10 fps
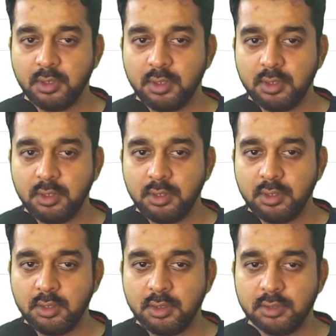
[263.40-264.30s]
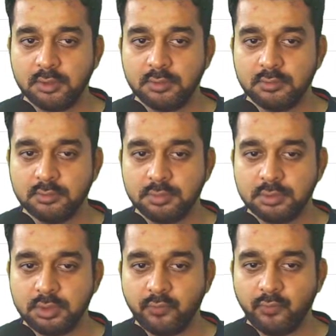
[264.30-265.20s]
here
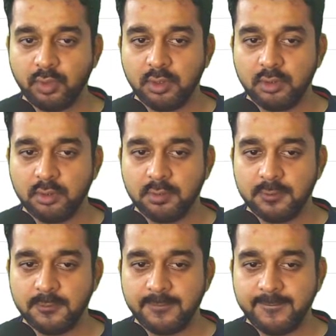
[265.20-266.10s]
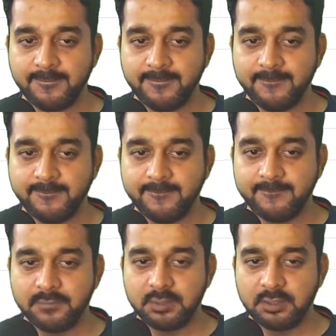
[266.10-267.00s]
somewhere
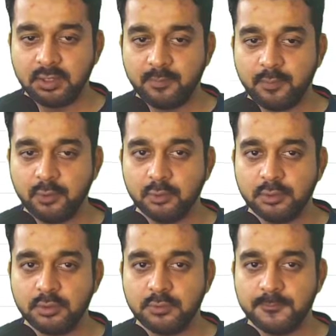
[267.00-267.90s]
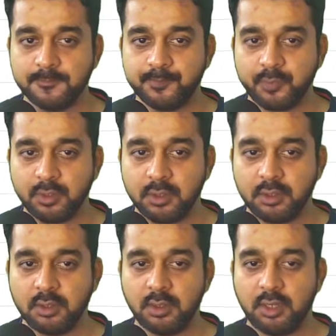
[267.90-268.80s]
in the uploads
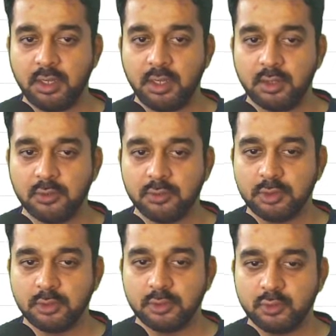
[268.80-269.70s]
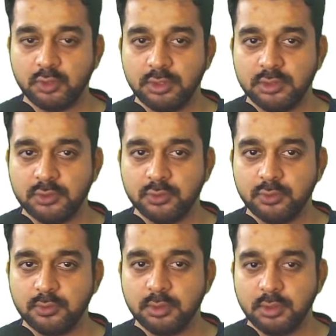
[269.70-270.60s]
and 2022.
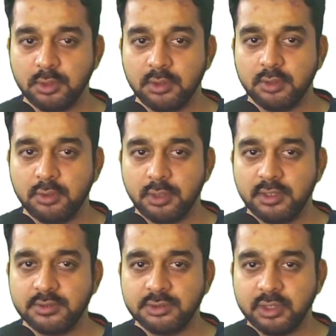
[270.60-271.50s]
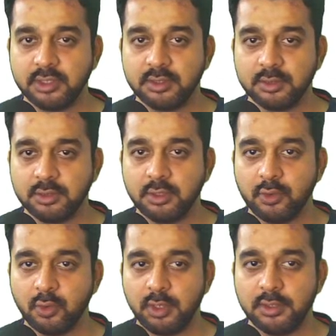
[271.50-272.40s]
So let's check the
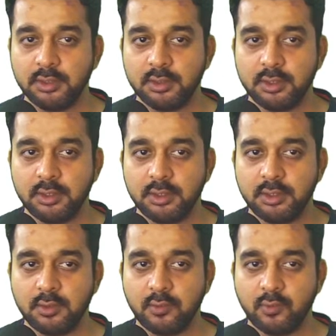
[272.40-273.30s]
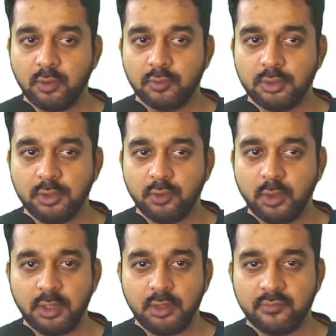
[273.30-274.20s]
URL. What was the
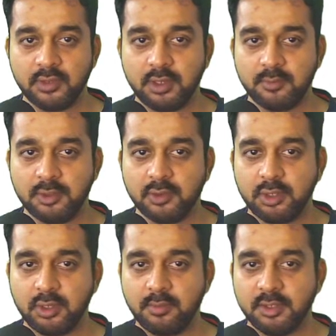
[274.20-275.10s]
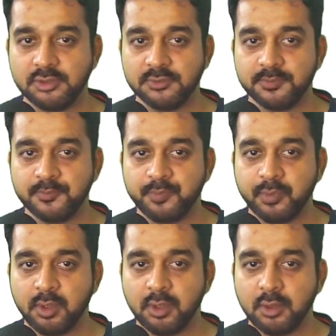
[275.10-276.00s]
URL of that particular image?
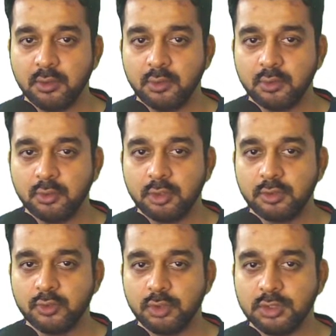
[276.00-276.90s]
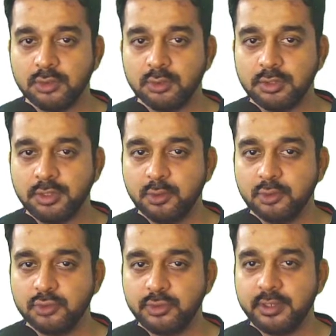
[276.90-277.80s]
2022
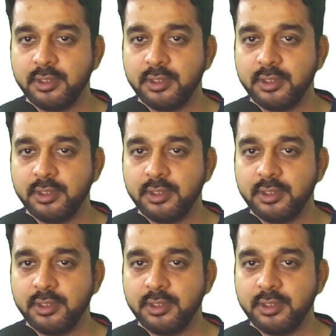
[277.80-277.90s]
03.